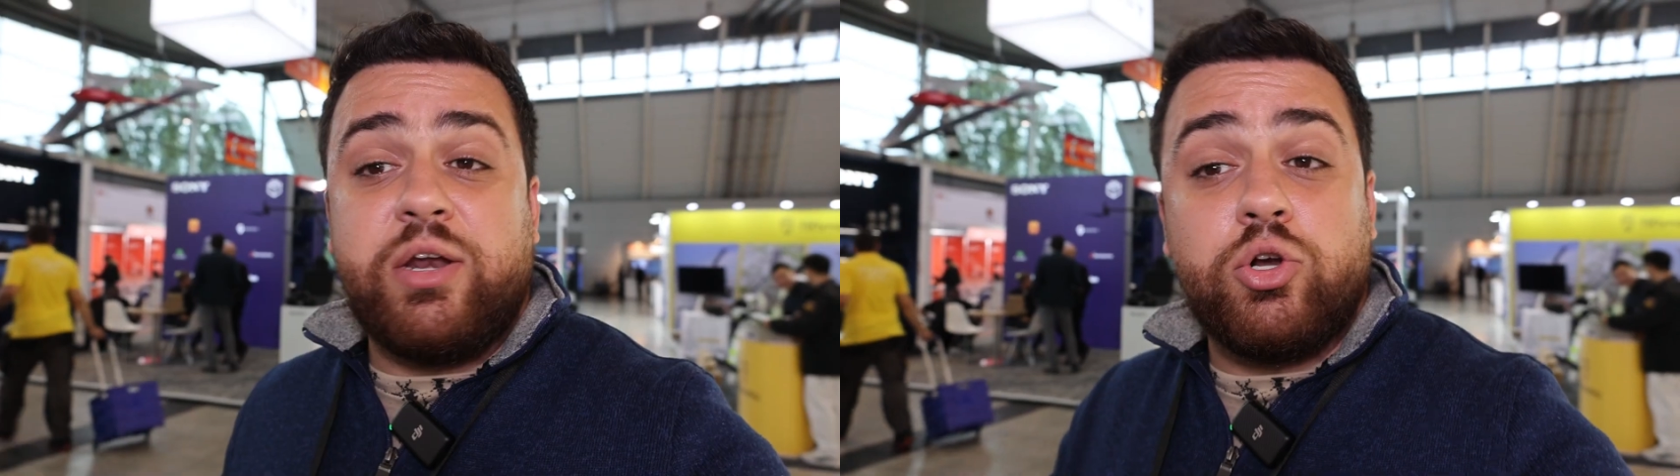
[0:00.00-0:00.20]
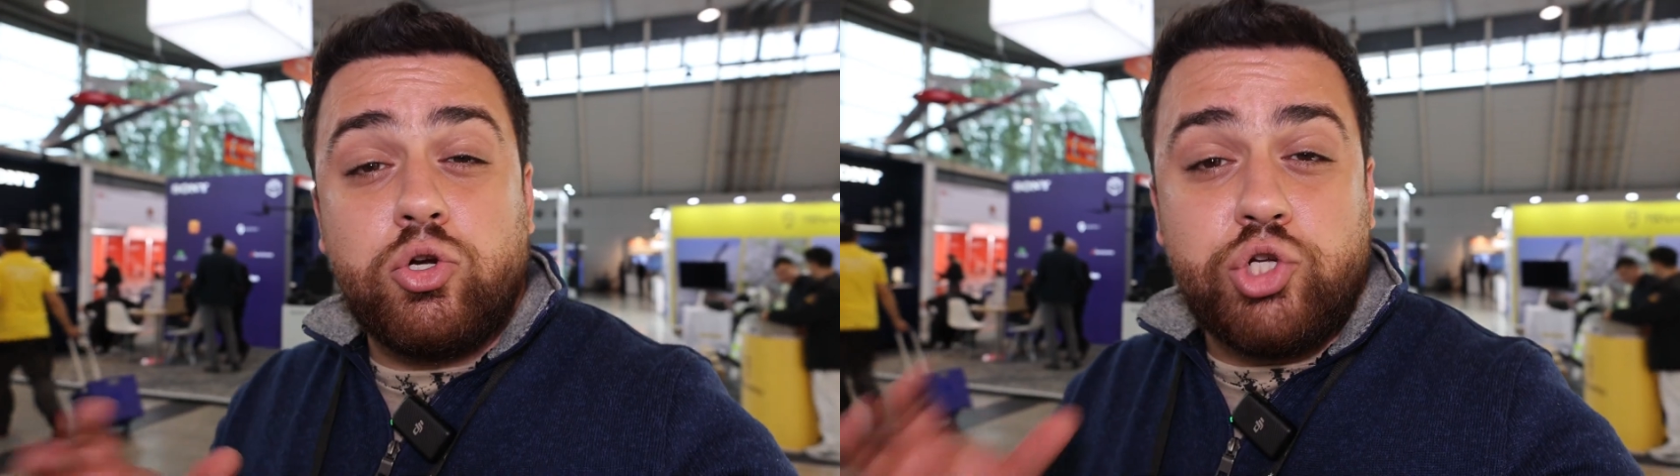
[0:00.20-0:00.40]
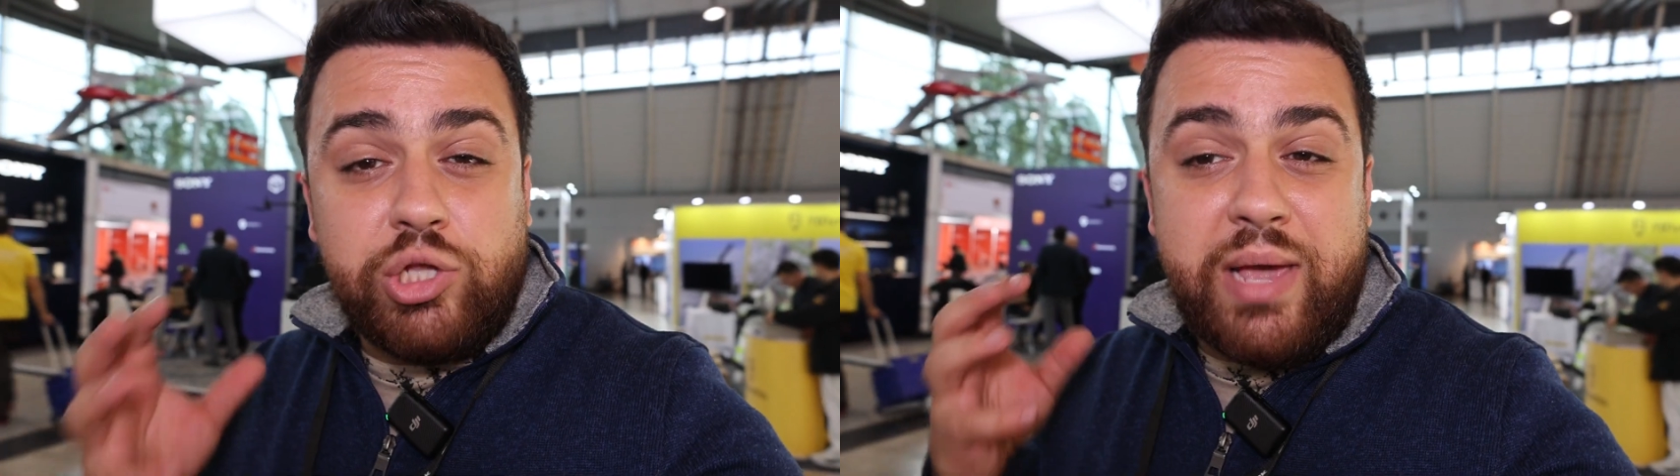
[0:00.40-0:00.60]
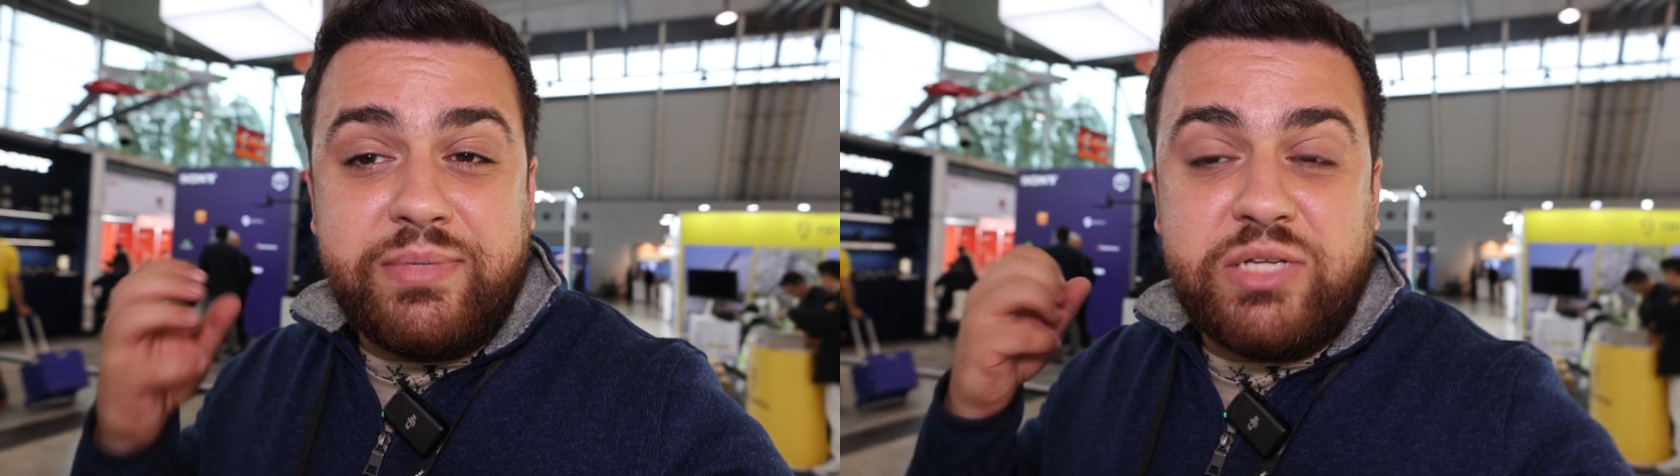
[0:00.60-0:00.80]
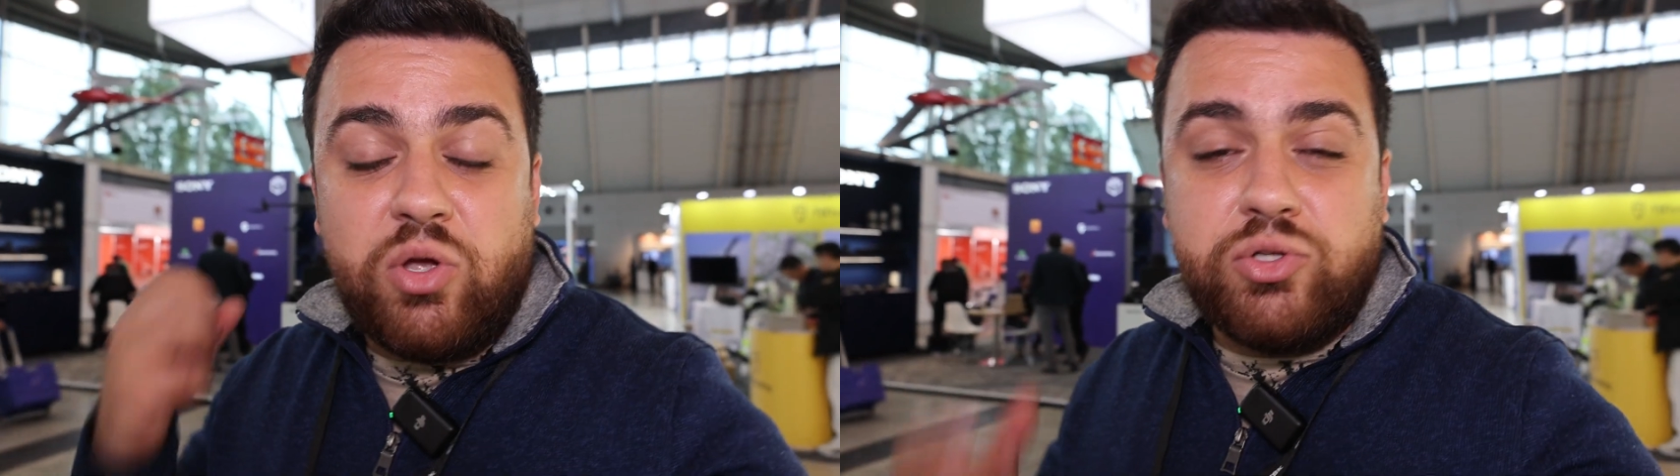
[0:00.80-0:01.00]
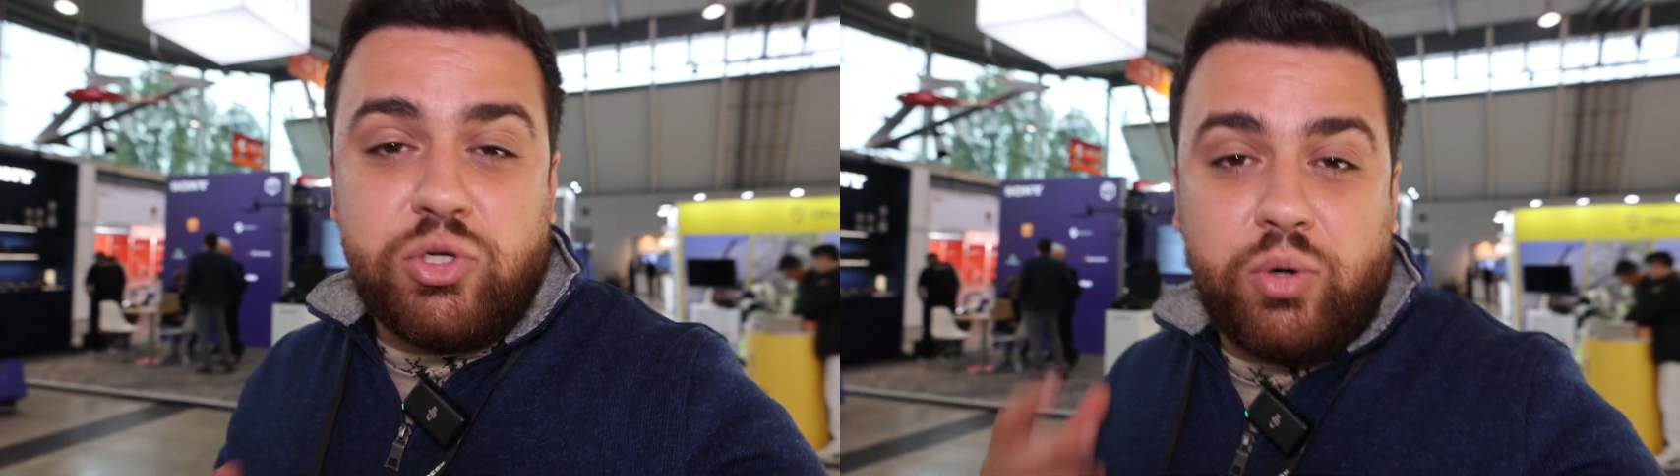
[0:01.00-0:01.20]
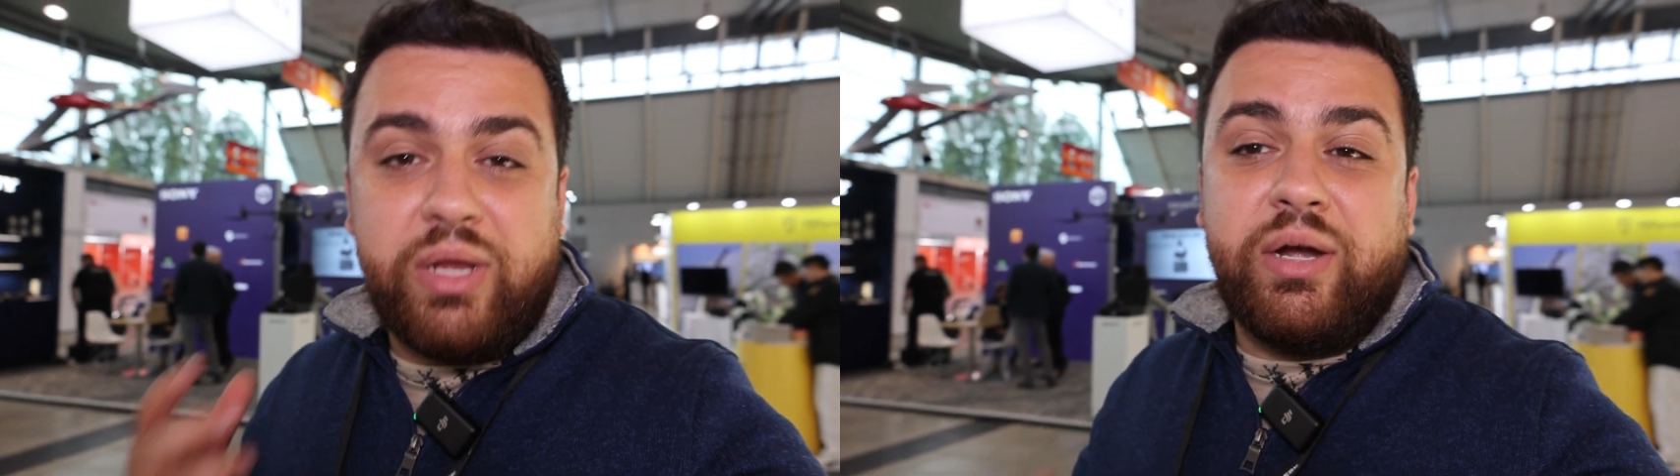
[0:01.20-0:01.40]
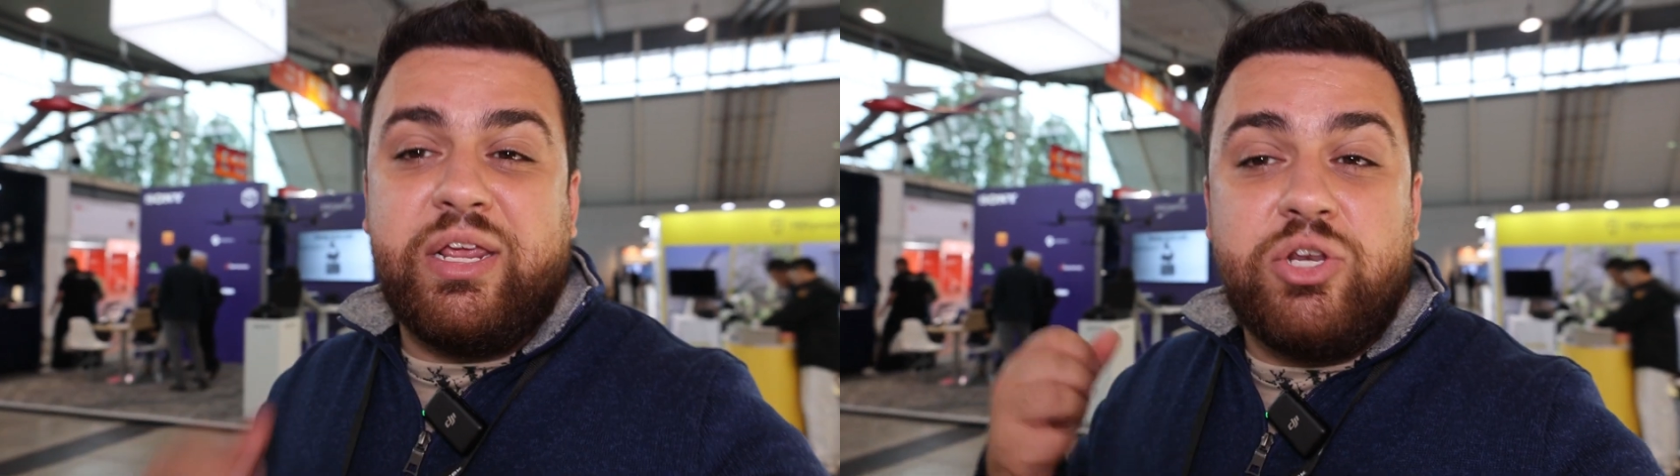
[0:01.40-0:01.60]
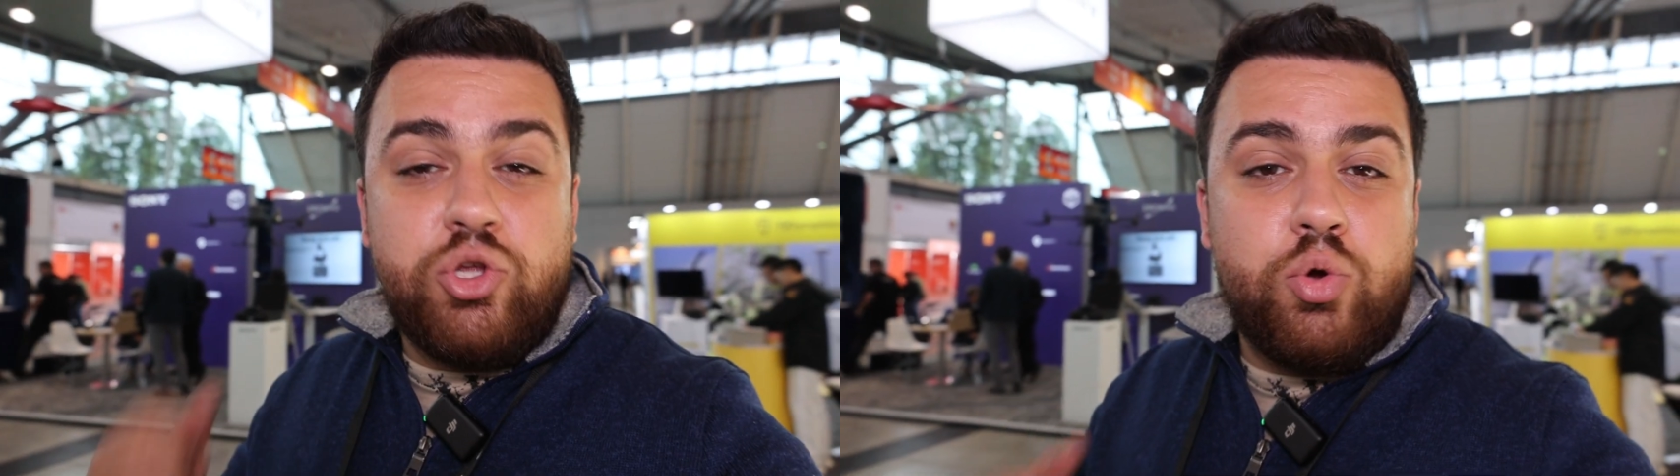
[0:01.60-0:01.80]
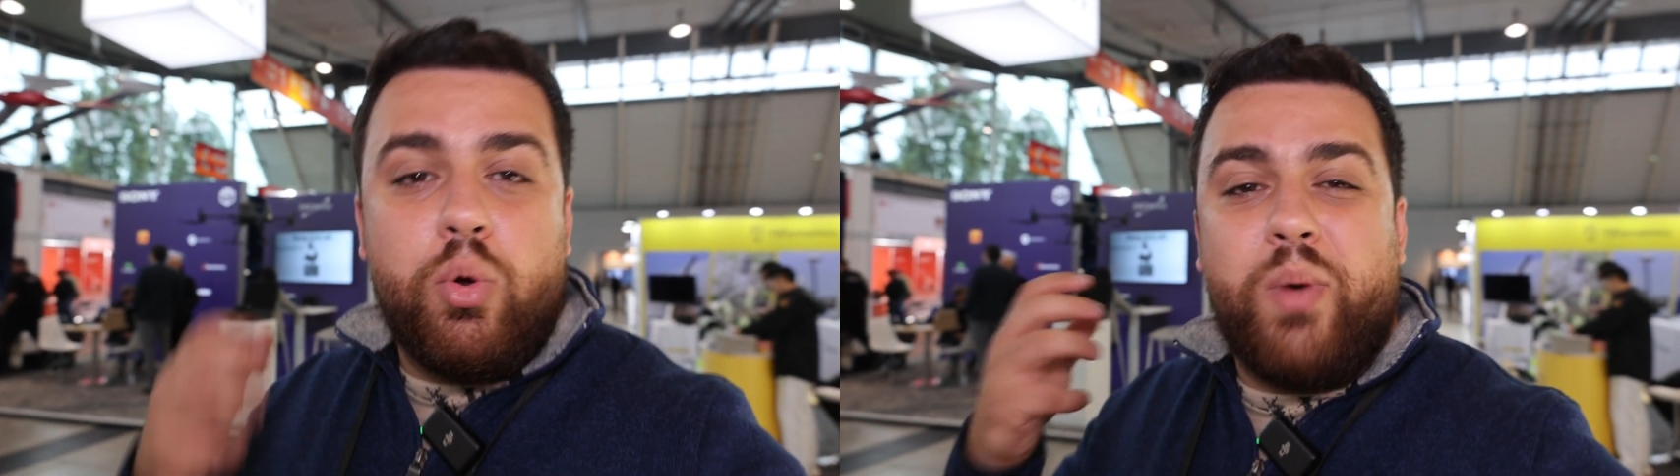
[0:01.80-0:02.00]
And Inertial Labs has also created a new